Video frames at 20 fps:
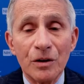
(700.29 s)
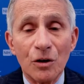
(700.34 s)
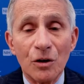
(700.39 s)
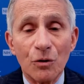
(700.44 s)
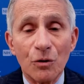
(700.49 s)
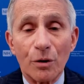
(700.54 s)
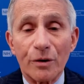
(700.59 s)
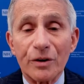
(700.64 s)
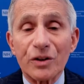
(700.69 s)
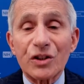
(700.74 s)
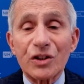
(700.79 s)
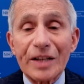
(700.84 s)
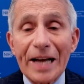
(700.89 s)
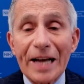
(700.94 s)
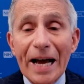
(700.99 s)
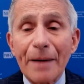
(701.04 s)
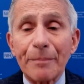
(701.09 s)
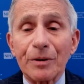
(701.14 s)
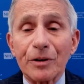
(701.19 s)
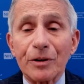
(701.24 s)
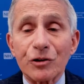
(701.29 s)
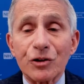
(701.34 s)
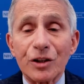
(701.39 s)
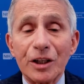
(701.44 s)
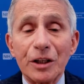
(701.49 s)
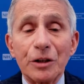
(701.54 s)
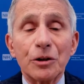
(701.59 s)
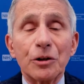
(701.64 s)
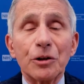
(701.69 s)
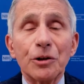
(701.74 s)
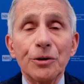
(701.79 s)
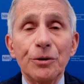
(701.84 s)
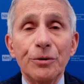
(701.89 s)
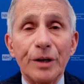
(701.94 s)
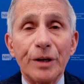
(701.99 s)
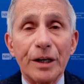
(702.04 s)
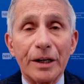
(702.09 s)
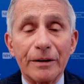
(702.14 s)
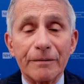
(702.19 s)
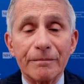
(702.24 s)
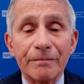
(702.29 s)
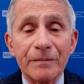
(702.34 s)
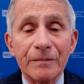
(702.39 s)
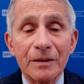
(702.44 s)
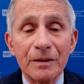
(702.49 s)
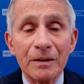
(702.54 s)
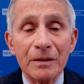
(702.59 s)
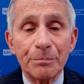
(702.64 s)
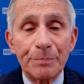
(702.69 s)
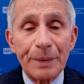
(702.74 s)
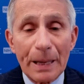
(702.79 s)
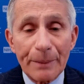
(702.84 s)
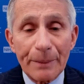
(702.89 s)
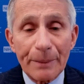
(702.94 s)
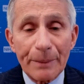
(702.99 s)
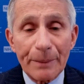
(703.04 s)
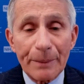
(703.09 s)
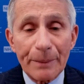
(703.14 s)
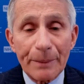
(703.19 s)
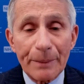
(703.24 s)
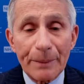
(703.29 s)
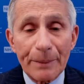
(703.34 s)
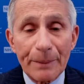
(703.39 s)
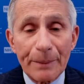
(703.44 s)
were established, including PEPFAR,